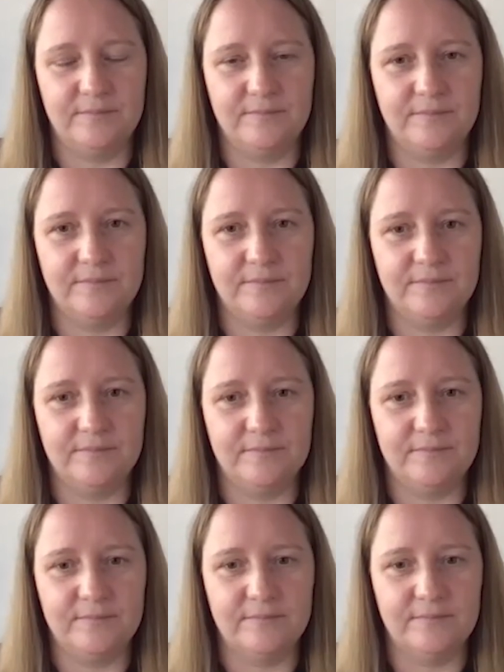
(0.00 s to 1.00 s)

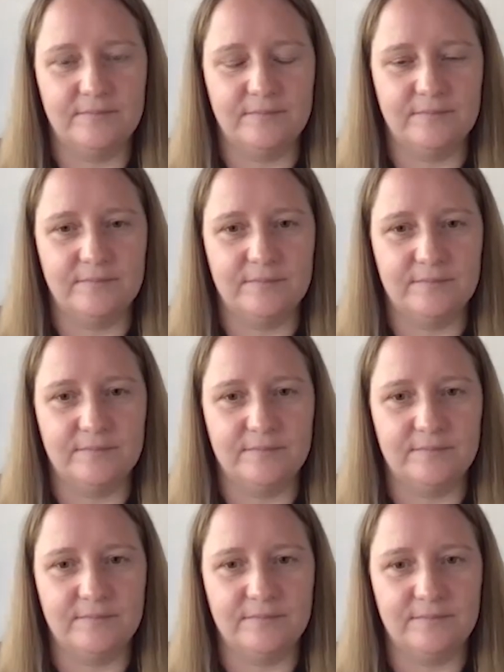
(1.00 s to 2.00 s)

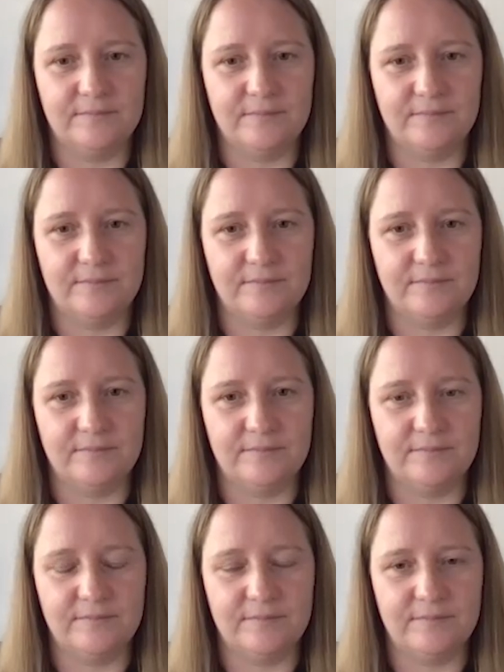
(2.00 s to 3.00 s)

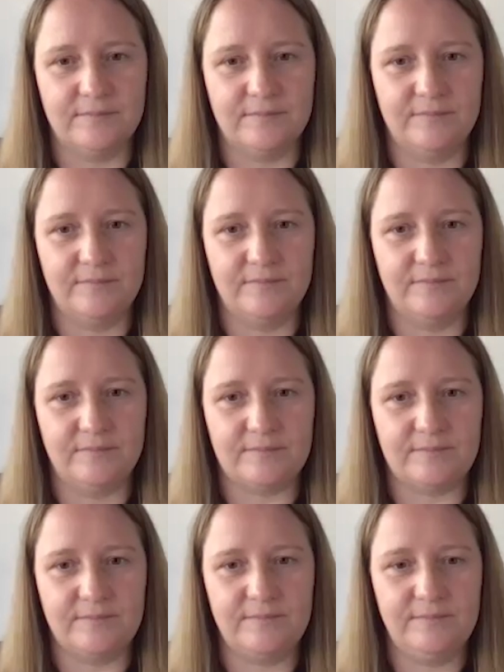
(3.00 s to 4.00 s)

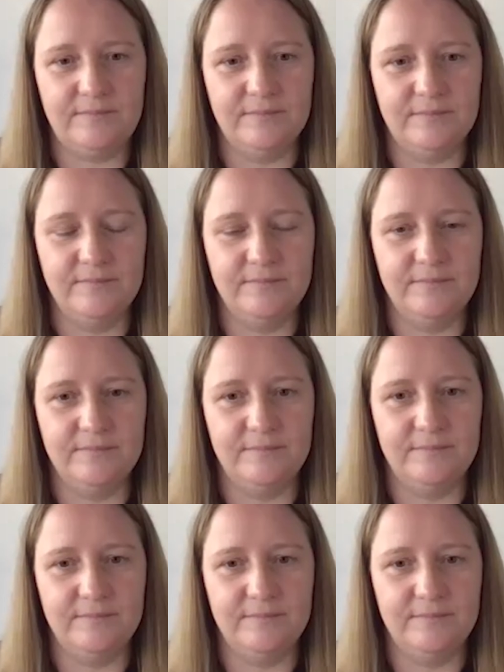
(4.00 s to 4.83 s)
This person isn't speaking.